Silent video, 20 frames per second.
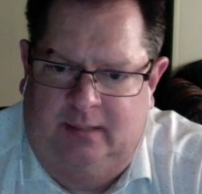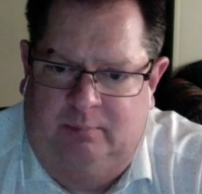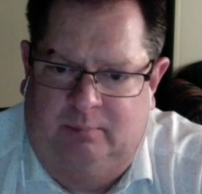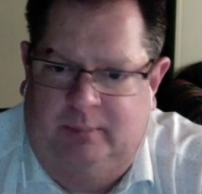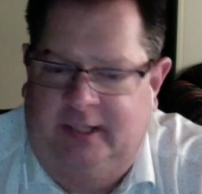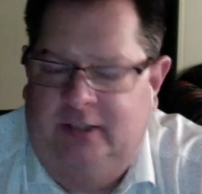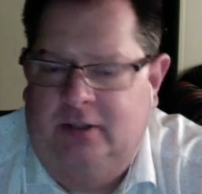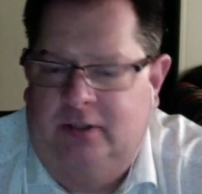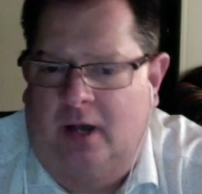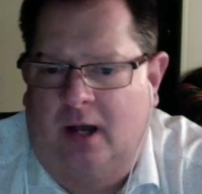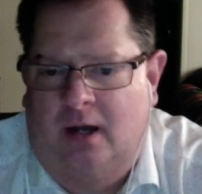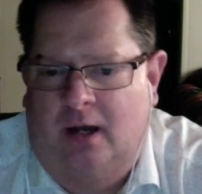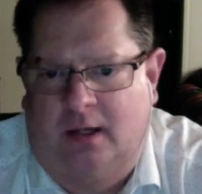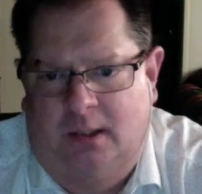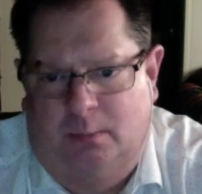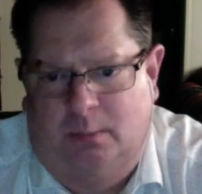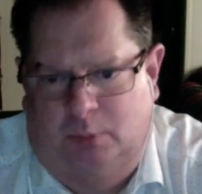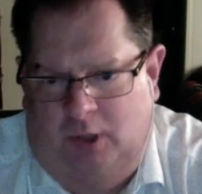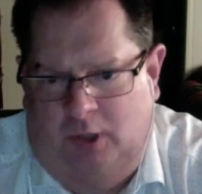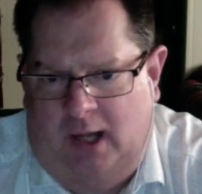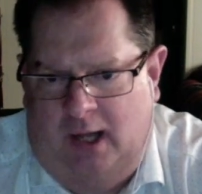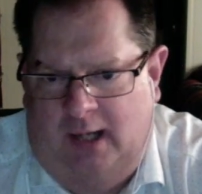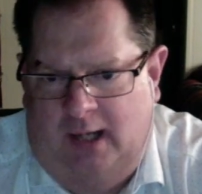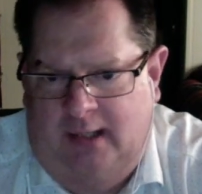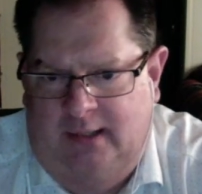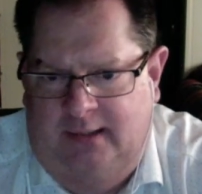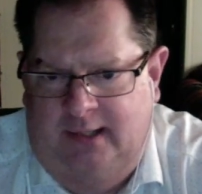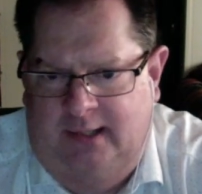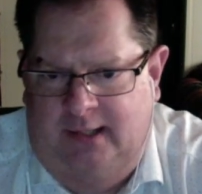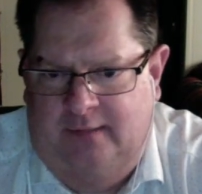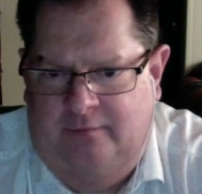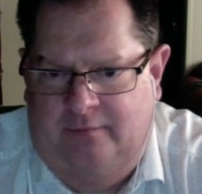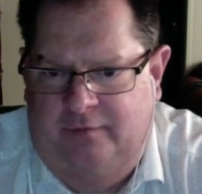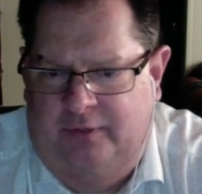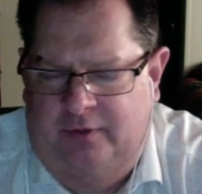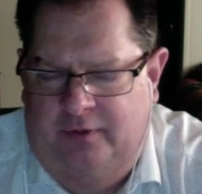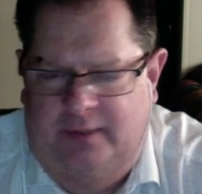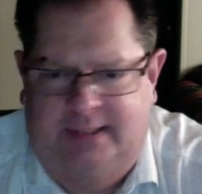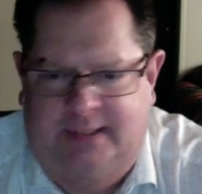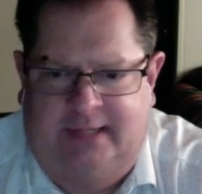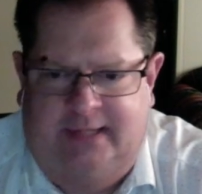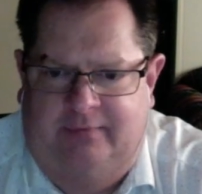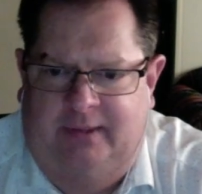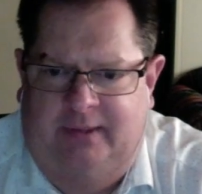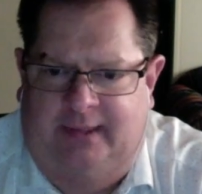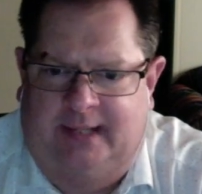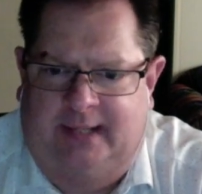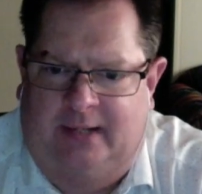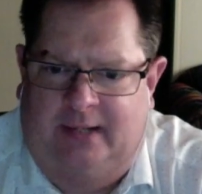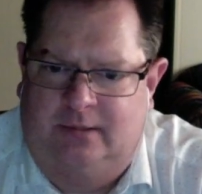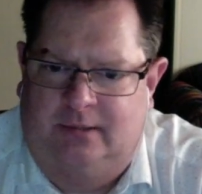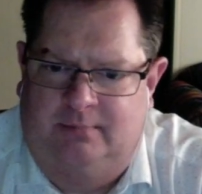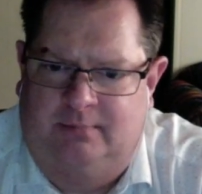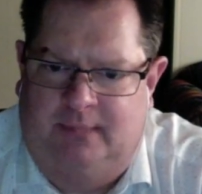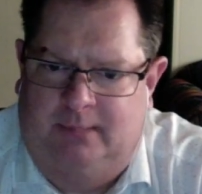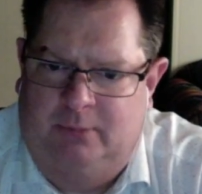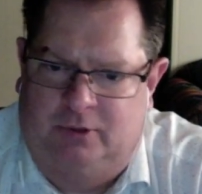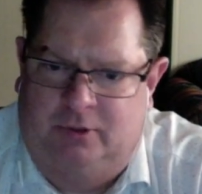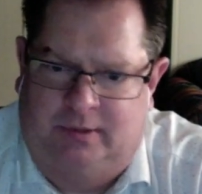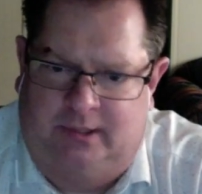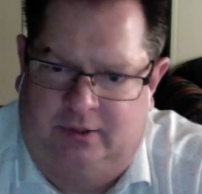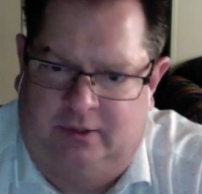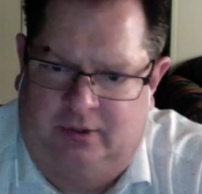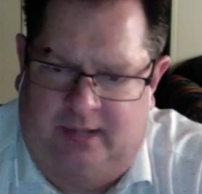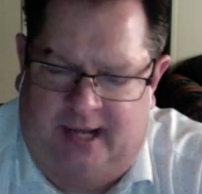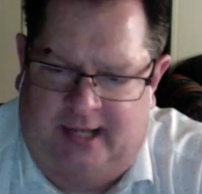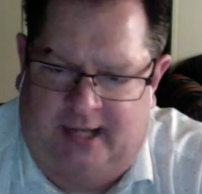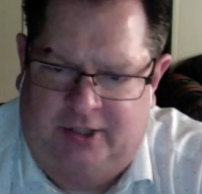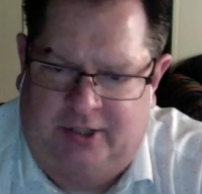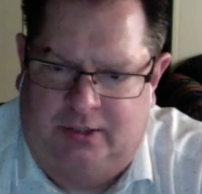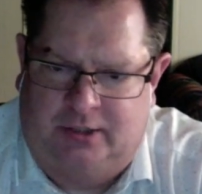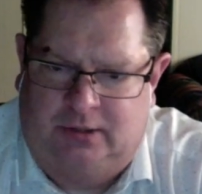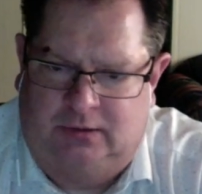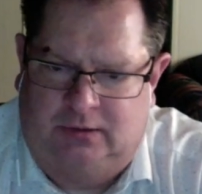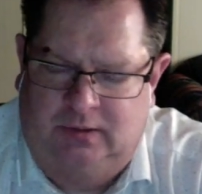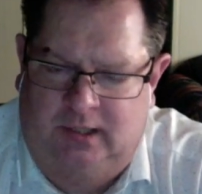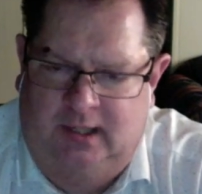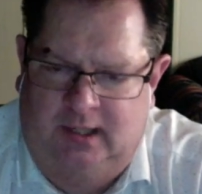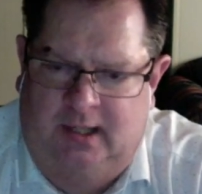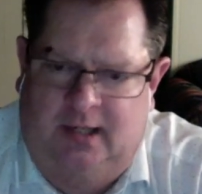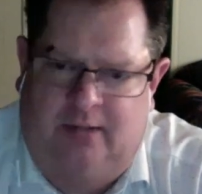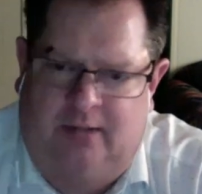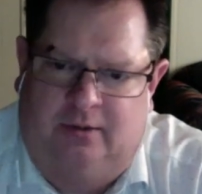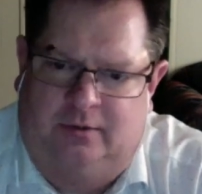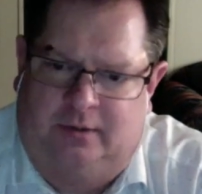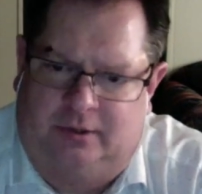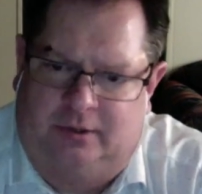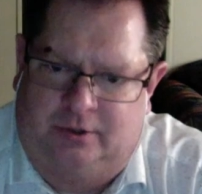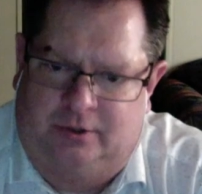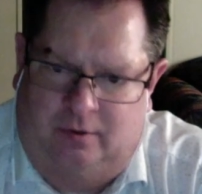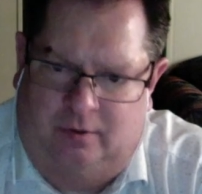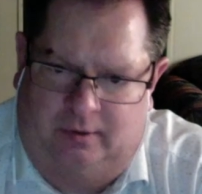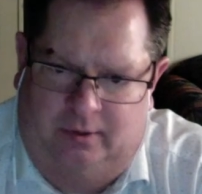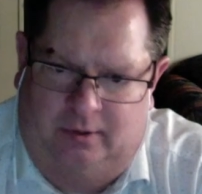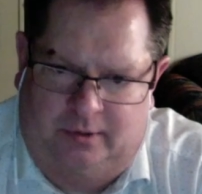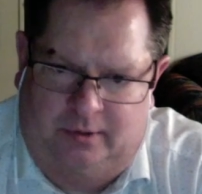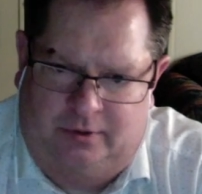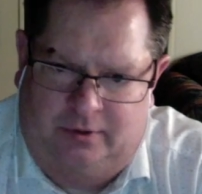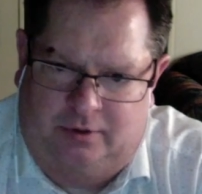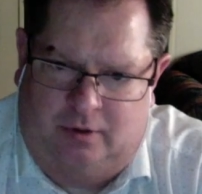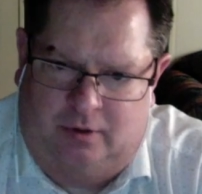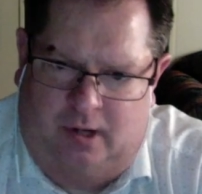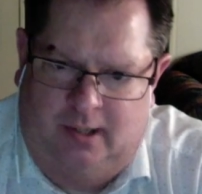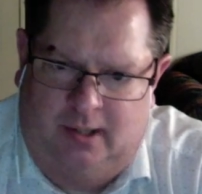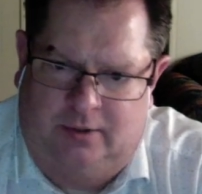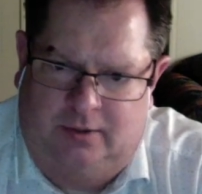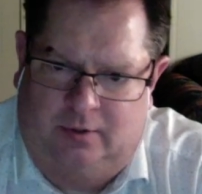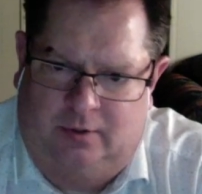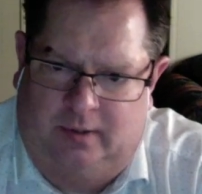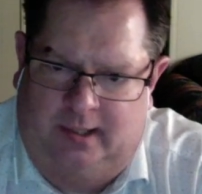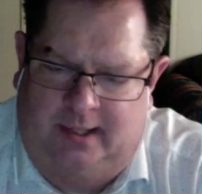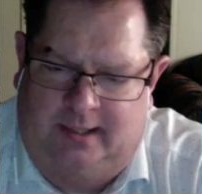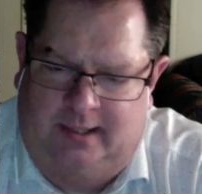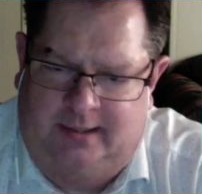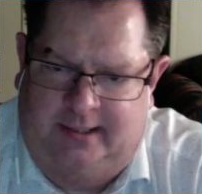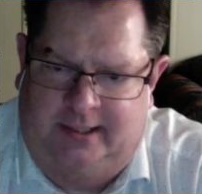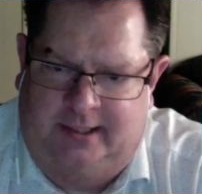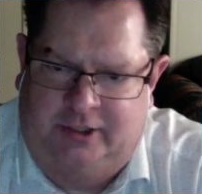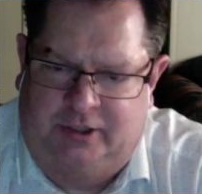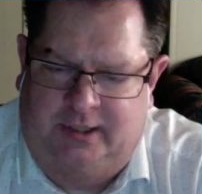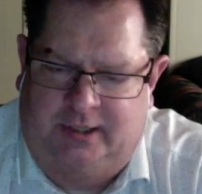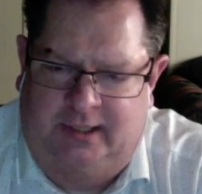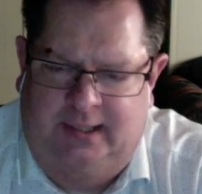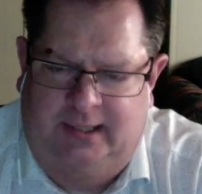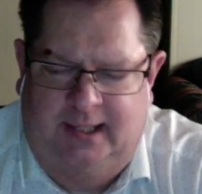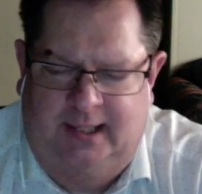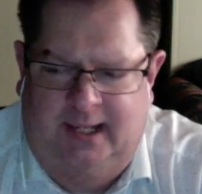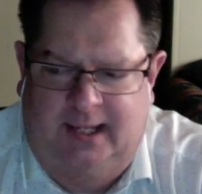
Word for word: big dog on the block. They have 37,000 members international. There's a, they're the strongest organization.